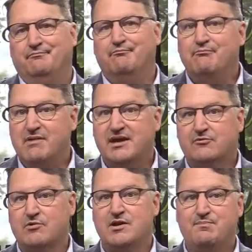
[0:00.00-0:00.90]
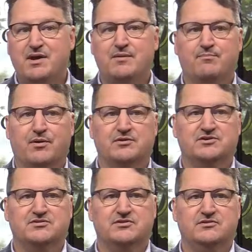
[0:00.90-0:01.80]
make repeat
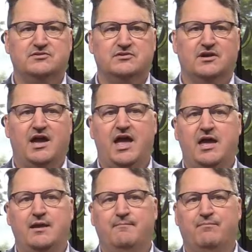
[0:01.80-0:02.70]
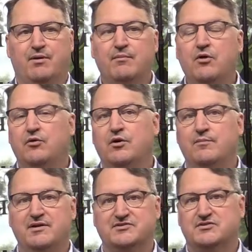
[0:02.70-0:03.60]
purchases, and promote your
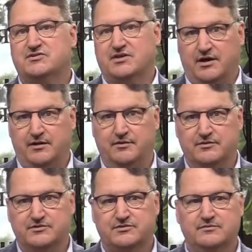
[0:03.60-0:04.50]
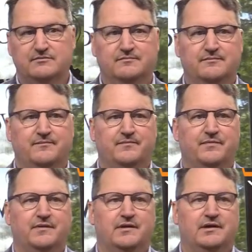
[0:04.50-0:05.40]
business to others.
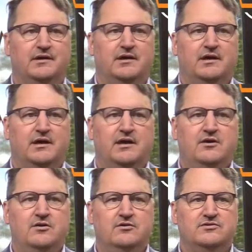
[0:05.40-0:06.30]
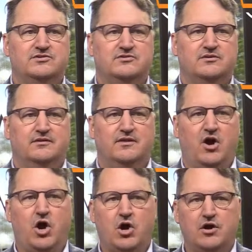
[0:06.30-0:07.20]
Here's the
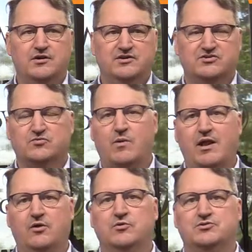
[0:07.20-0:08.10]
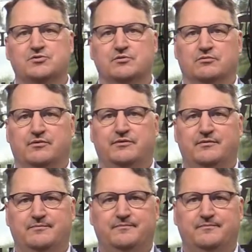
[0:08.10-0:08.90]
hard to swallow truth.